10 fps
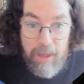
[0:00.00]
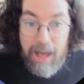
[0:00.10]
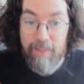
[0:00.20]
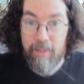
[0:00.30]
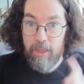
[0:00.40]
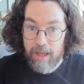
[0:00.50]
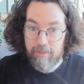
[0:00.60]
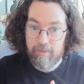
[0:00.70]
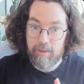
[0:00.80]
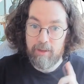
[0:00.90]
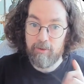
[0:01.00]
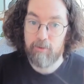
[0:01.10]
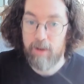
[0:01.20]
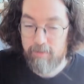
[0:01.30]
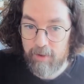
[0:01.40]
And that's
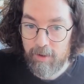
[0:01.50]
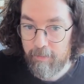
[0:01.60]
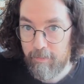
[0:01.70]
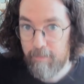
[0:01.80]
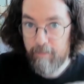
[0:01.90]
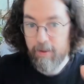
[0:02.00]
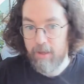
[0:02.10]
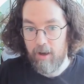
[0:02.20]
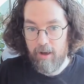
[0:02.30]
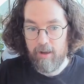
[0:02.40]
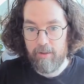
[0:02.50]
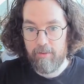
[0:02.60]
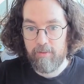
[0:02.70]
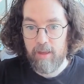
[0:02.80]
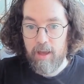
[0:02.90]
interesting
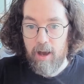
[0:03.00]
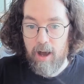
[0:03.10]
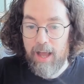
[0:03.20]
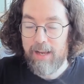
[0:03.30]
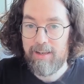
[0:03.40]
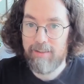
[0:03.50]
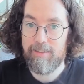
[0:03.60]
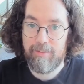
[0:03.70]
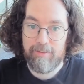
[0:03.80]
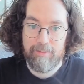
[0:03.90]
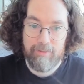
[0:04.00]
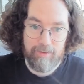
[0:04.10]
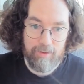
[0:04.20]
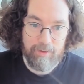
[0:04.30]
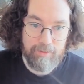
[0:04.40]
because I didn't,
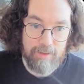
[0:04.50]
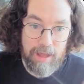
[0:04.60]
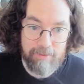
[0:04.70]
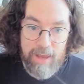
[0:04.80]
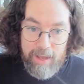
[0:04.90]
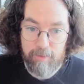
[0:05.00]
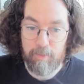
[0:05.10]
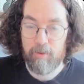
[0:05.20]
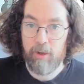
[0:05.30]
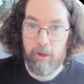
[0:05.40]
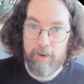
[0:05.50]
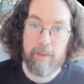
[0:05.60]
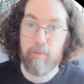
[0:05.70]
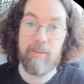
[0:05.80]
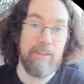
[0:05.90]
as an expert, the loan
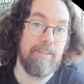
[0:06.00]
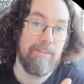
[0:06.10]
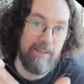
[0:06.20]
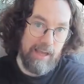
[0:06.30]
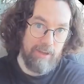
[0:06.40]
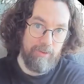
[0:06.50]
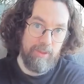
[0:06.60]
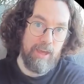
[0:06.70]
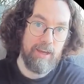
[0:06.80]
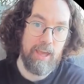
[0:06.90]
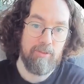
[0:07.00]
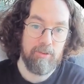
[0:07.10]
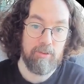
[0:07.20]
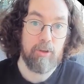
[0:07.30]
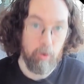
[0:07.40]
expert didn't tell the AI
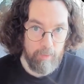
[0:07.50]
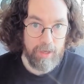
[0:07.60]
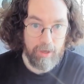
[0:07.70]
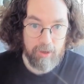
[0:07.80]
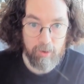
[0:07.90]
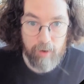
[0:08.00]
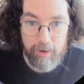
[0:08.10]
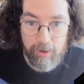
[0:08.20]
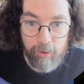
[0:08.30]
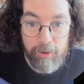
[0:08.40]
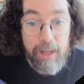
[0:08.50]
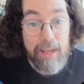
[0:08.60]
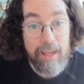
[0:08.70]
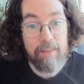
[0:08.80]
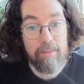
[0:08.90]
agent, go make a QR code.
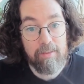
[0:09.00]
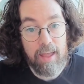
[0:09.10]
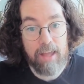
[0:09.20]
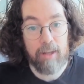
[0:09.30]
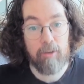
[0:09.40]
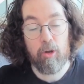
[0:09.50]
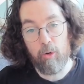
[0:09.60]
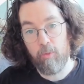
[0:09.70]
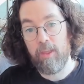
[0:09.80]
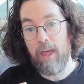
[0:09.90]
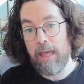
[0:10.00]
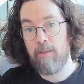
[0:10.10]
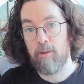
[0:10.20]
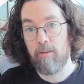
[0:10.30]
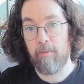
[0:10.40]
Instead, I told the
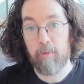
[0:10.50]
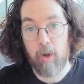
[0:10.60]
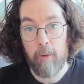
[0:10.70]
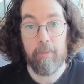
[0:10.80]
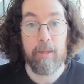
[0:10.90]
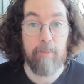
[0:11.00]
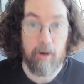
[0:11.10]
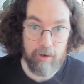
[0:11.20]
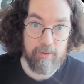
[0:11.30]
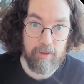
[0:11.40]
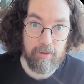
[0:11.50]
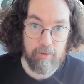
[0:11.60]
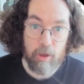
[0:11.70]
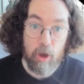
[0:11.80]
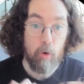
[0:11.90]
agent some company
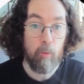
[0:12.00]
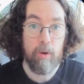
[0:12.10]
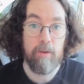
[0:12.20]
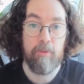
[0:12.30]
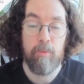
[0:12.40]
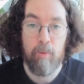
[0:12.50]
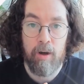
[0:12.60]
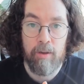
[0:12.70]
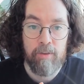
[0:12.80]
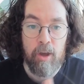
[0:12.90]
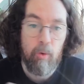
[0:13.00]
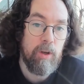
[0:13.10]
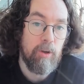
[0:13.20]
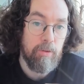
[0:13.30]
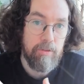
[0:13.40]
policies. One of them was,
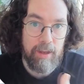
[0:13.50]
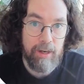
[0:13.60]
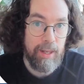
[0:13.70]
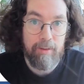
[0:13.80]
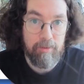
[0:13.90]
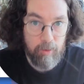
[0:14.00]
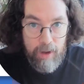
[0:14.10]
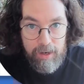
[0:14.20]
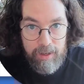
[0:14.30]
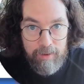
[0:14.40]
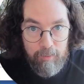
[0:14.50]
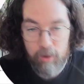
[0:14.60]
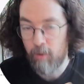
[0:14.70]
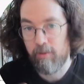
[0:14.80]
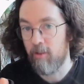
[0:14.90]
we don't send links directly. We
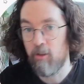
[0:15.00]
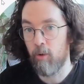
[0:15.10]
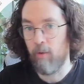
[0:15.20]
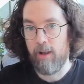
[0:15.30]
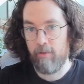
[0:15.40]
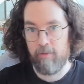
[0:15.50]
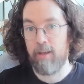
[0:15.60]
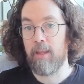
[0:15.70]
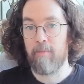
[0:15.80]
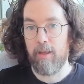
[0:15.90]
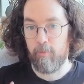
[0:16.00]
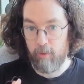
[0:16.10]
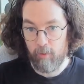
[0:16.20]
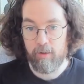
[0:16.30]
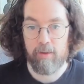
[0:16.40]
don't send URLs in emails.
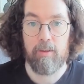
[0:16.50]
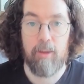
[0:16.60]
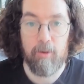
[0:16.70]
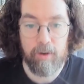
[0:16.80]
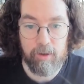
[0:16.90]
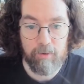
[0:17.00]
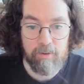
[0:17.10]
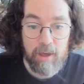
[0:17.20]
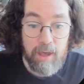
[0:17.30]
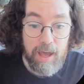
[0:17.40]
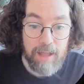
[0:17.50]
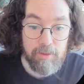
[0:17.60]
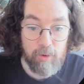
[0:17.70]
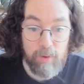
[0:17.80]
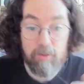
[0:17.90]
We only send QR codes. And
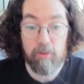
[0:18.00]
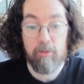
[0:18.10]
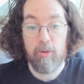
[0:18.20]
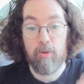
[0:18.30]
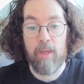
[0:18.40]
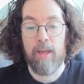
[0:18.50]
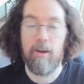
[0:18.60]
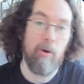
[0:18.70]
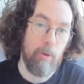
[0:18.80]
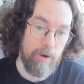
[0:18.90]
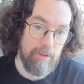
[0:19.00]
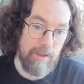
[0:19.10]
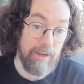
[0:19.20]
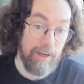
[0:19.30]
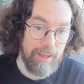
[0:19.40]
so it just knew then, oh, I want to
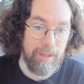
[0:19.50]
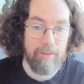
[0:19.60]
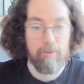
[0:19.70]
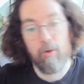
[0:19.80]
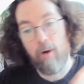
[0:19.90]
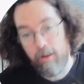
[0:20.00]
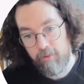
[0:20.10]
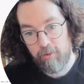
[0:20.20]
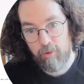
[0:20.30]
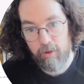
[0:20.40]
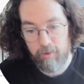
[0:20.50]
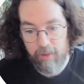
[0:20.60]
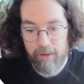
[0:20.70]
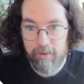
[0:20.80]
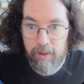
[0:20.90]
send a link, so I'll just trigger that.